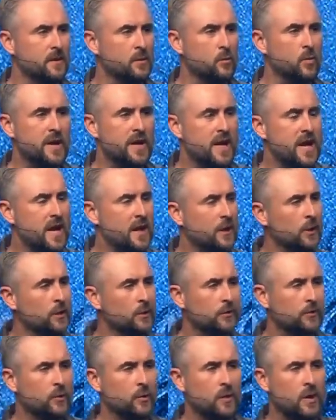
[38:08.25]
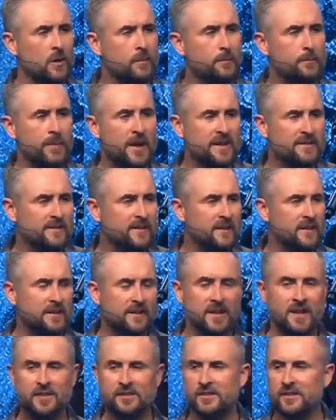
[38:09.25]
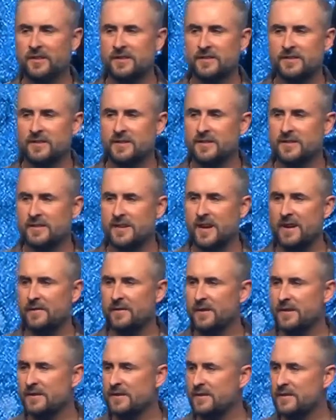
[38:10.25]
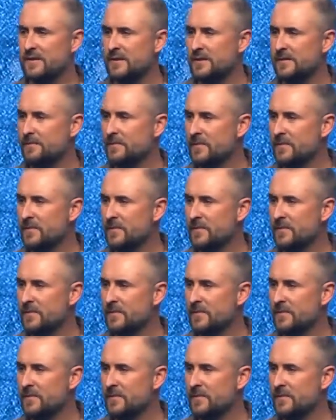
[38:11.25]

We can't look to our best intentions to save us.